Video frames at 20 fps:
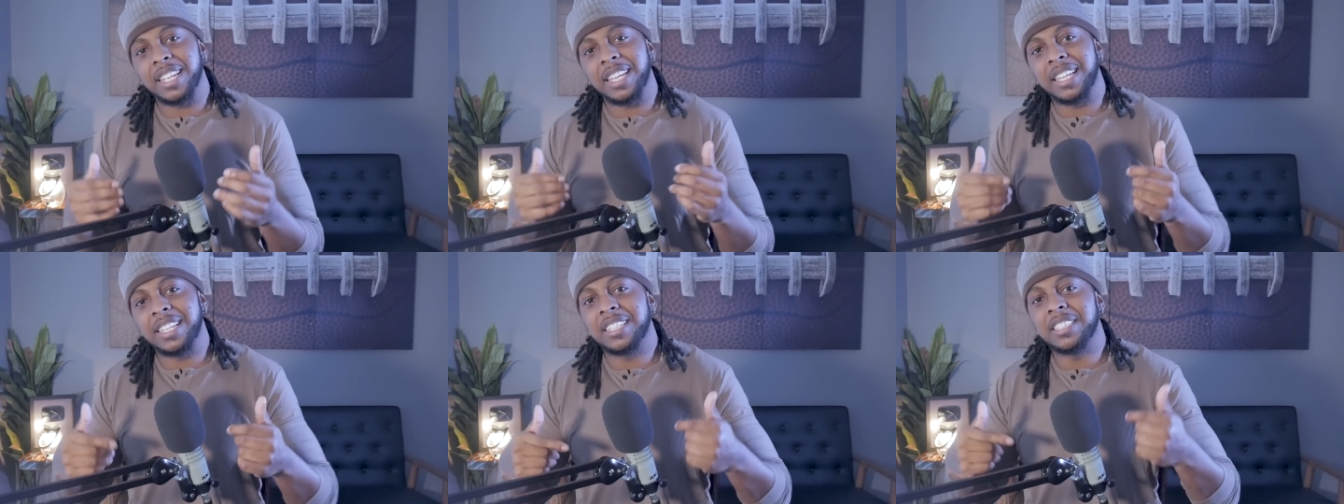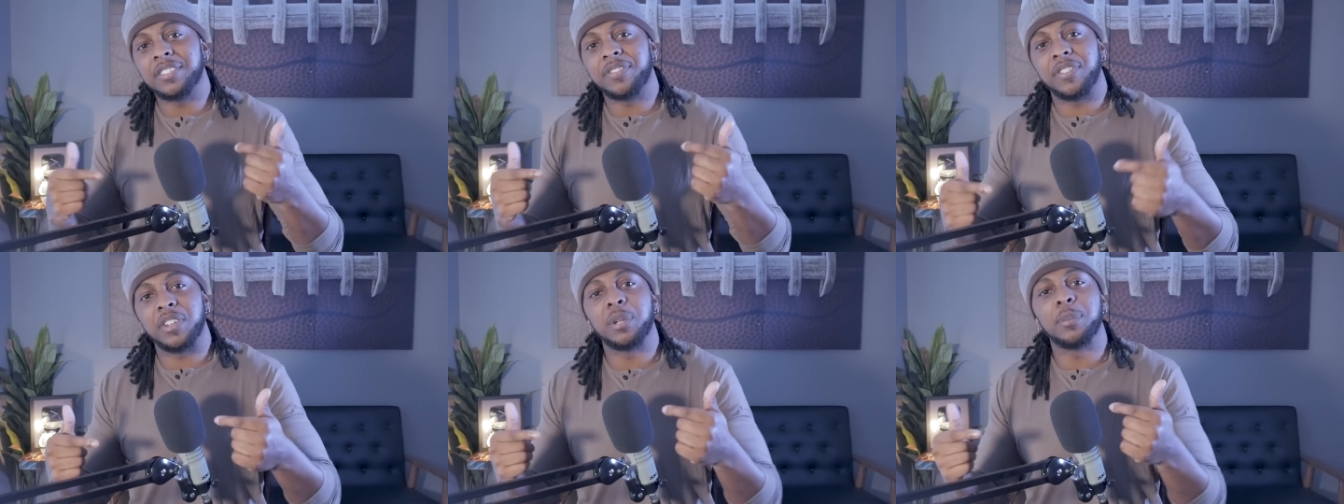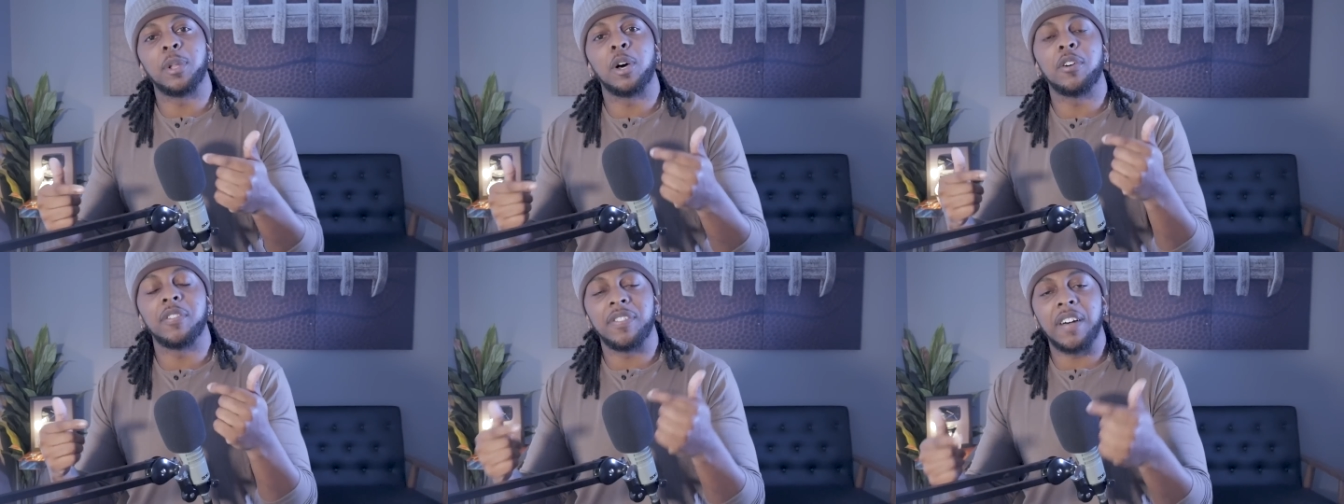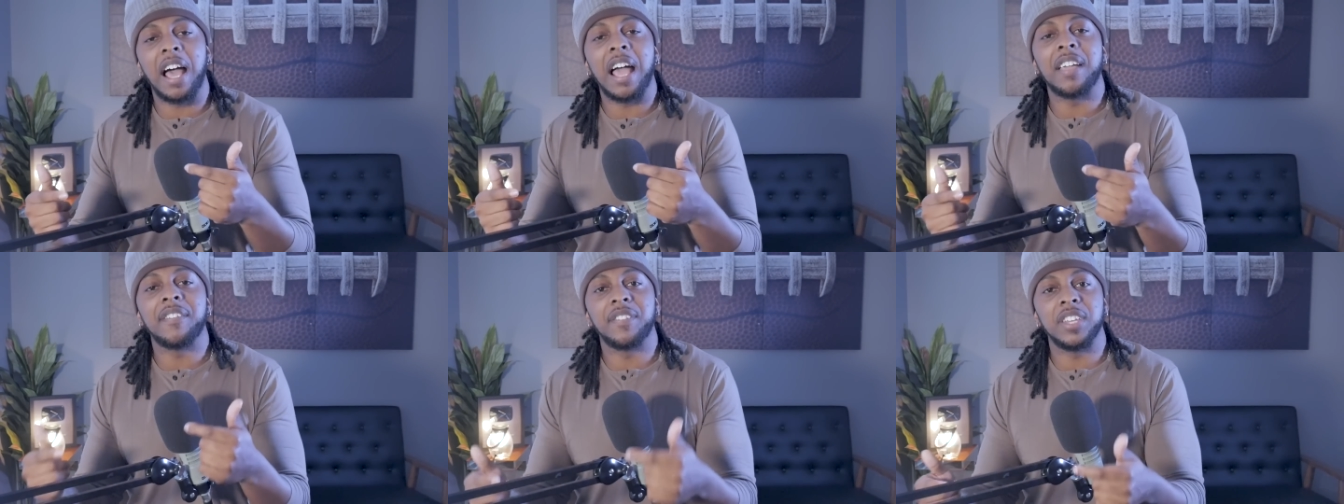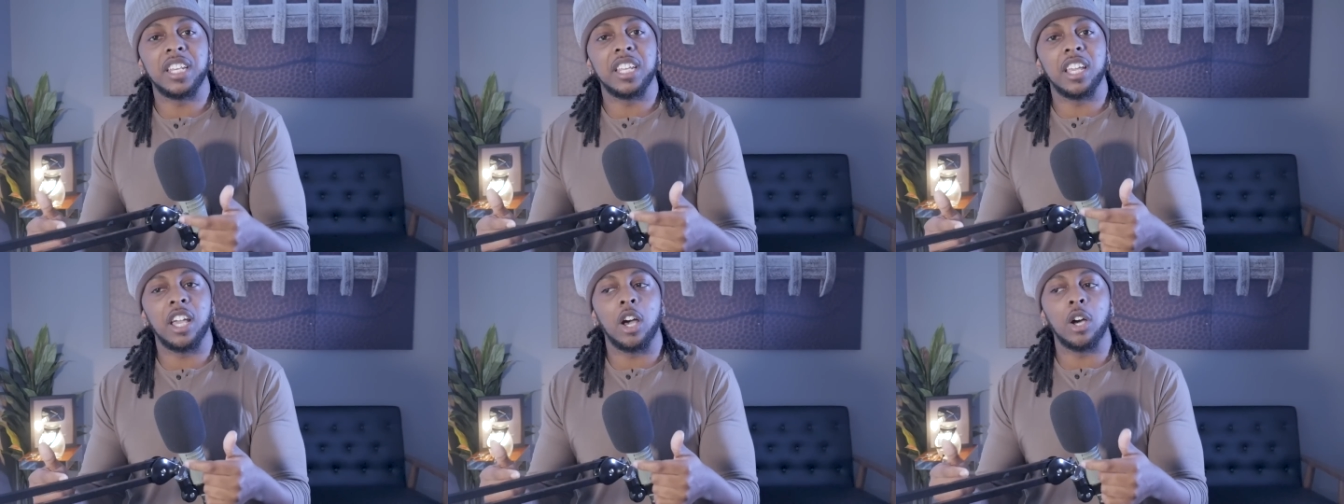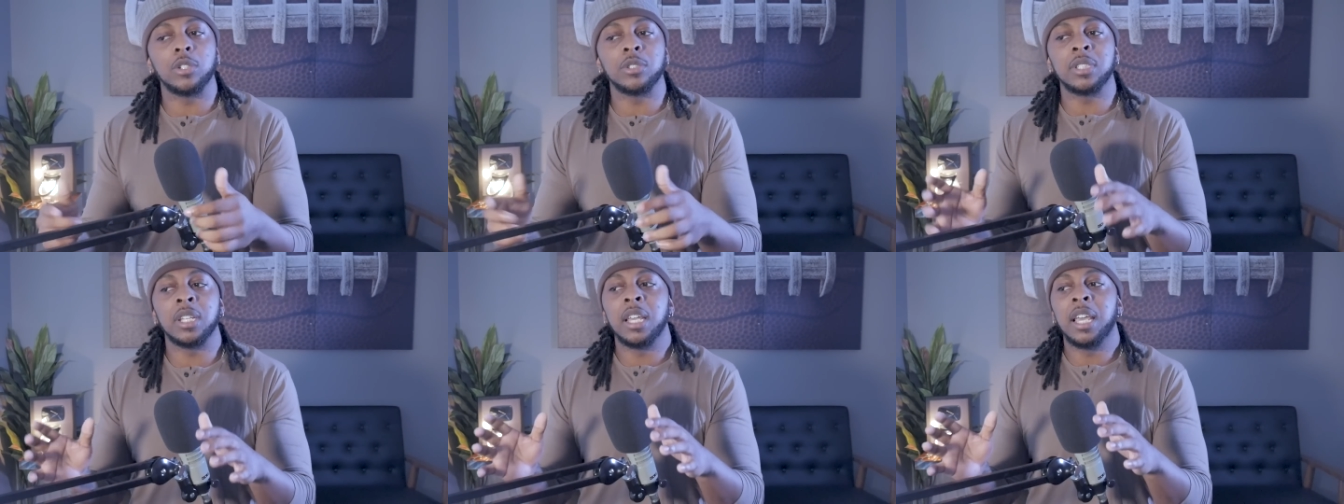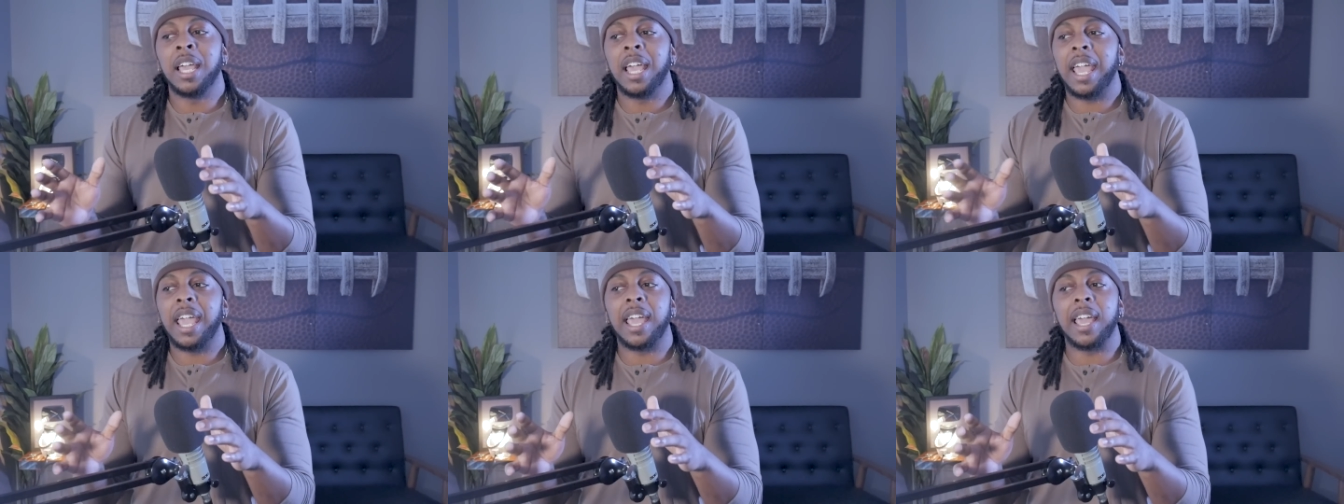it in this Flemlo 5 videos
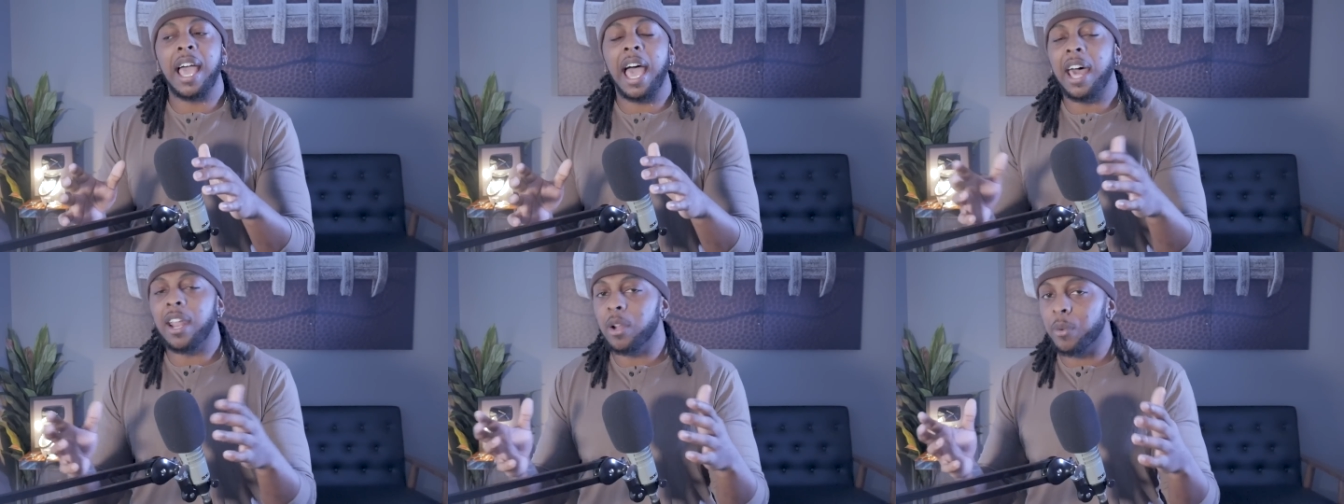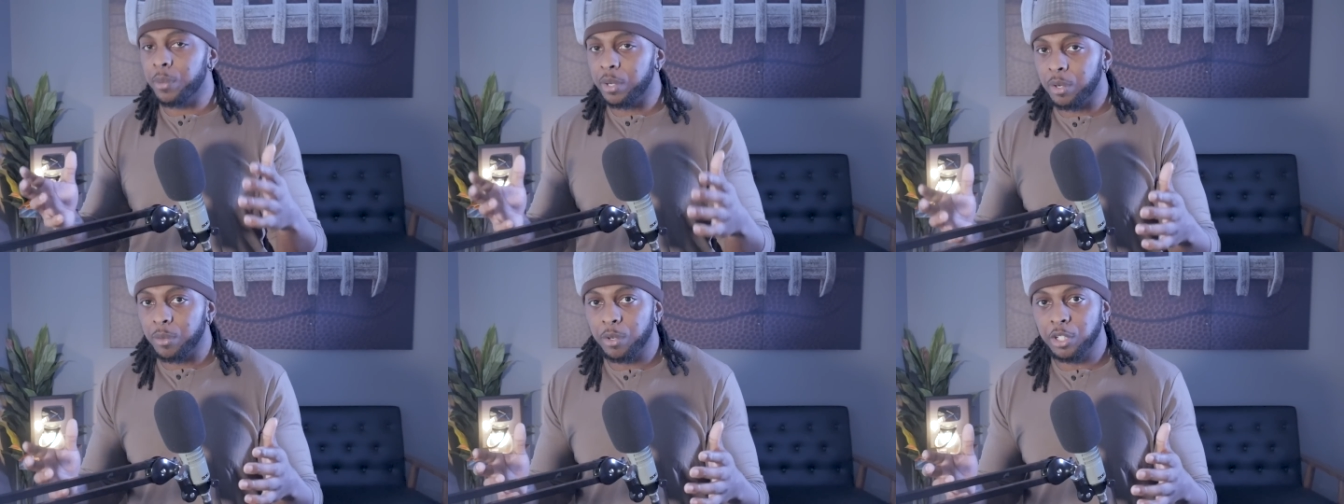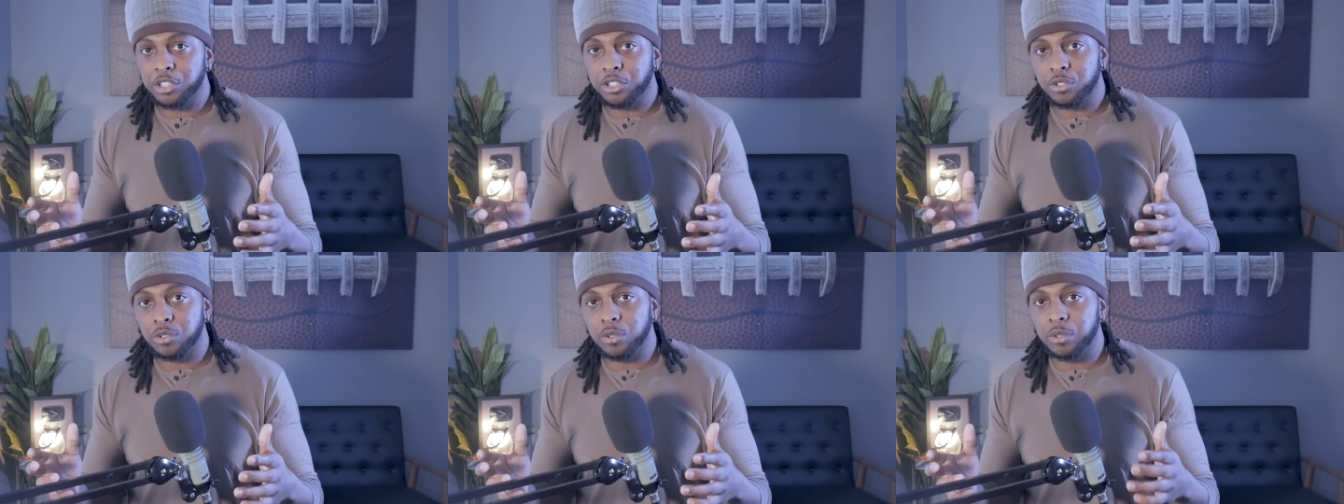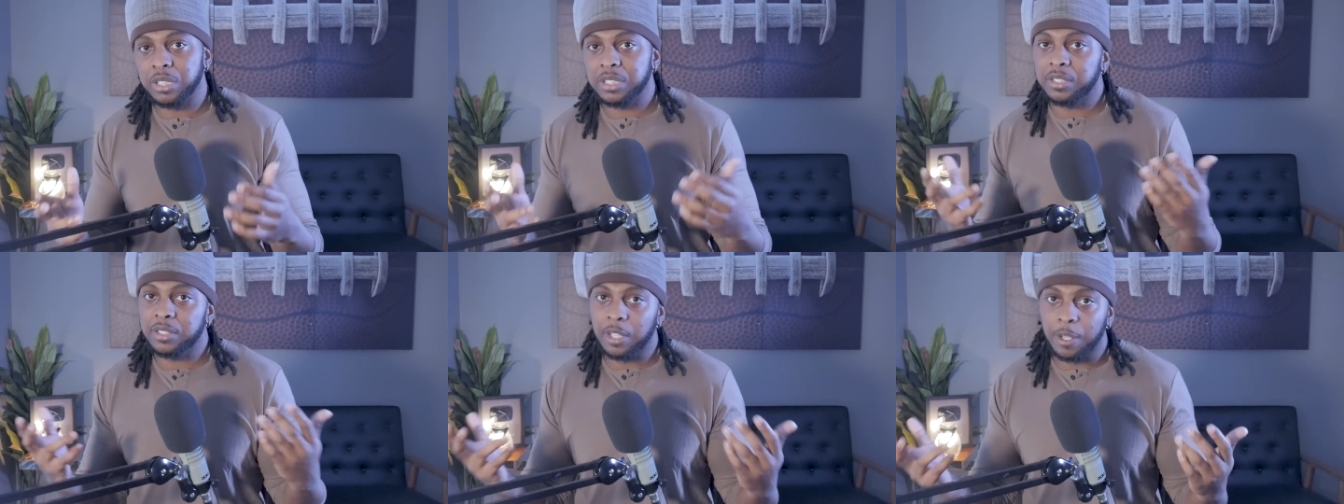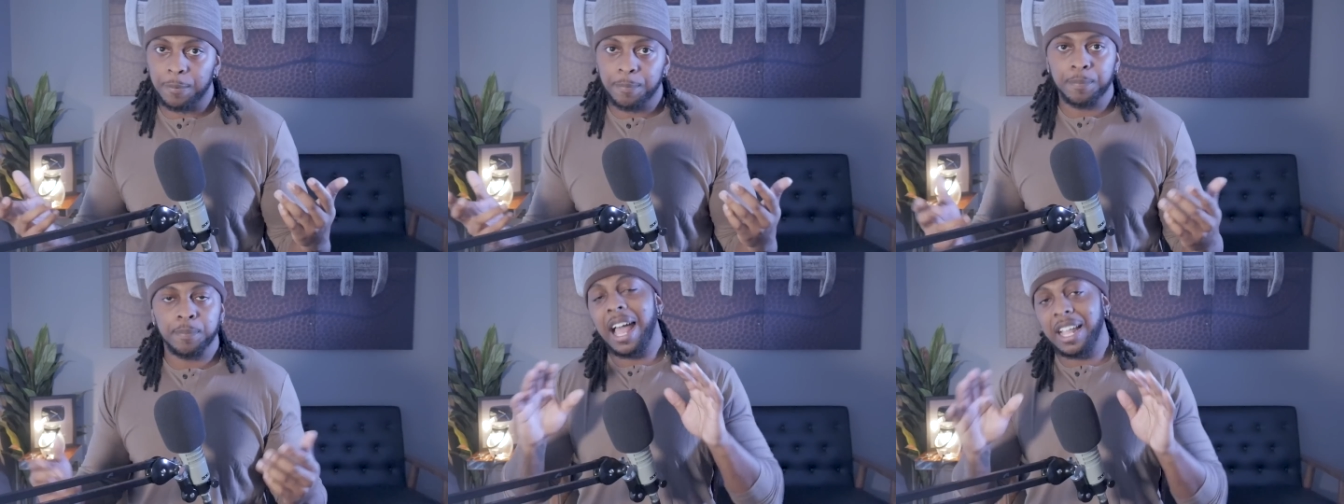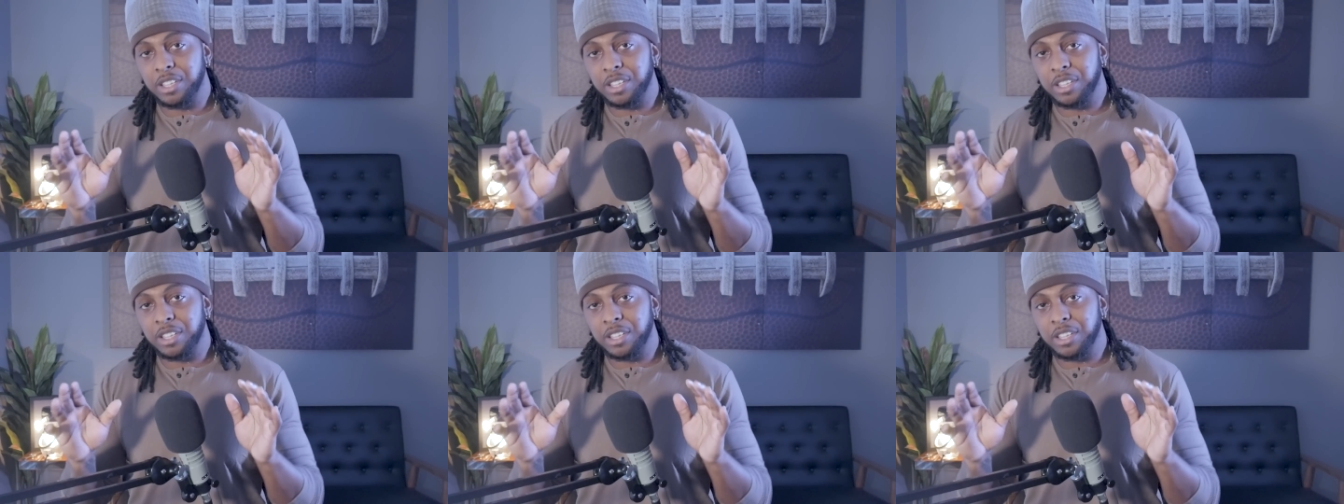and I don't want to rush through it so.